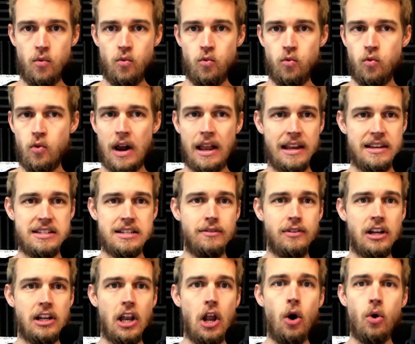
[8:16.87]
relatively
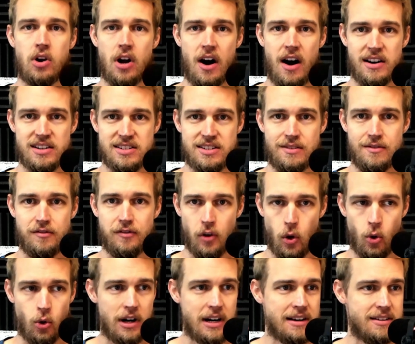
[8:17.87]
low cost
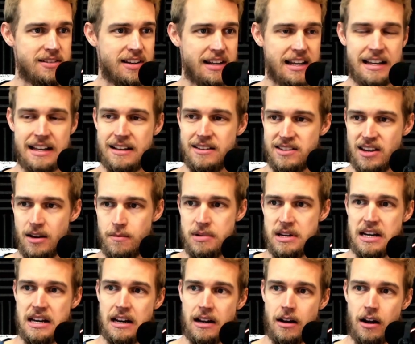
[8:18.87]
flooring, so that ends up
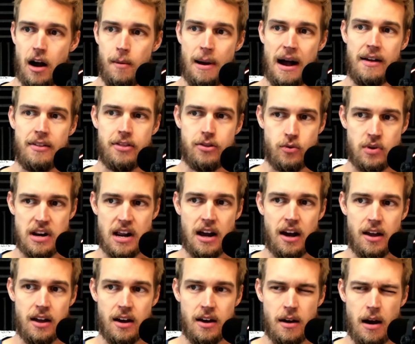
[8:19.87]
being about
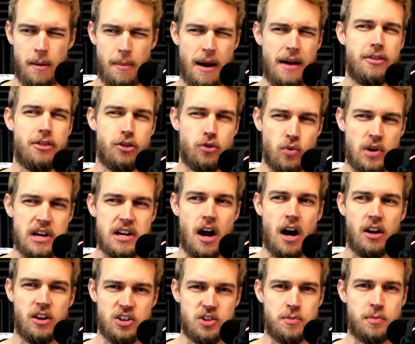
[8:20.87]

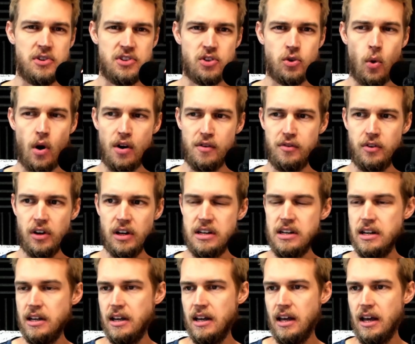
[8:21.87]
$3 per square foot,
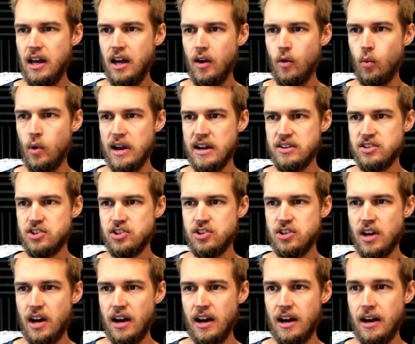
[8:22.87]
which
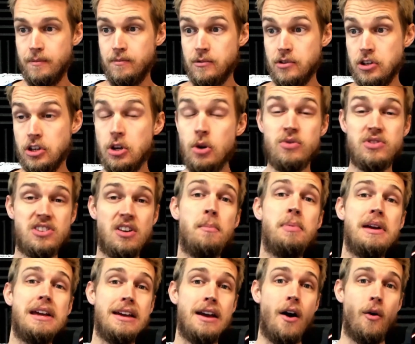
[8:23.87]
used to
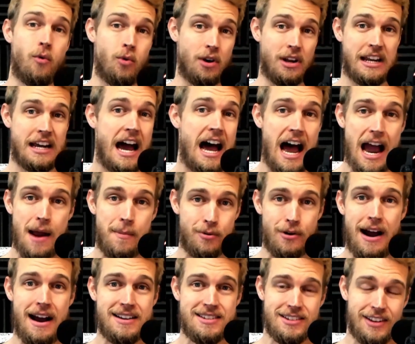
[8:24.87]
be a really high
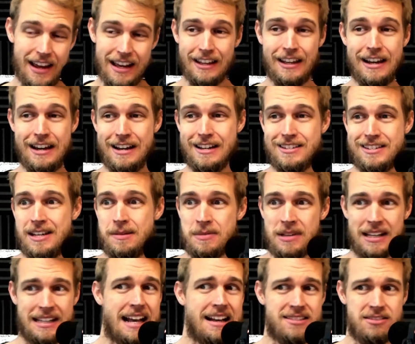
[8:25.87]
price. Lately, it seems
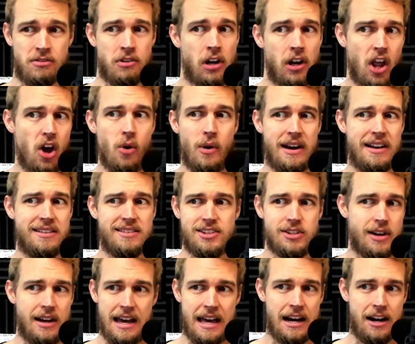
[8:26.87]
like that's on the low end. So
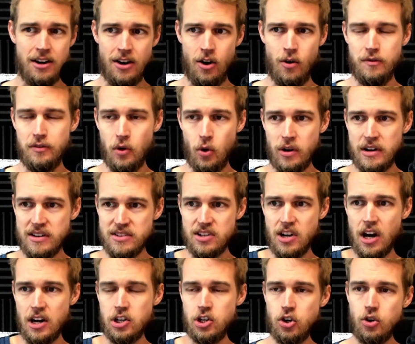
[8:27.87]
I don't know. Flooring has
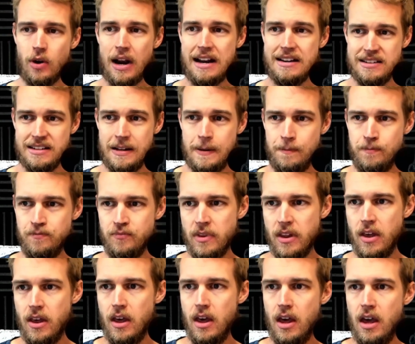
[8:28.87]
gone crazy.
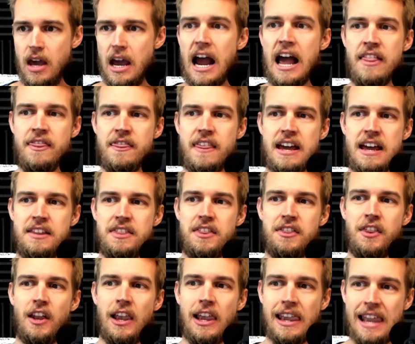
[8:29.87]
And then
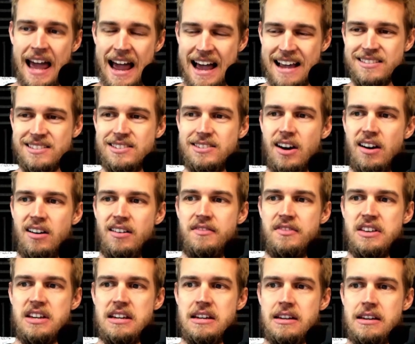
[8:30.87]
the last of
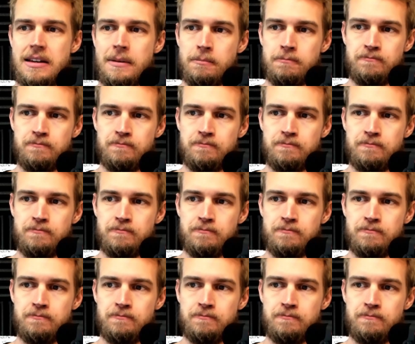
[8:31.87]
the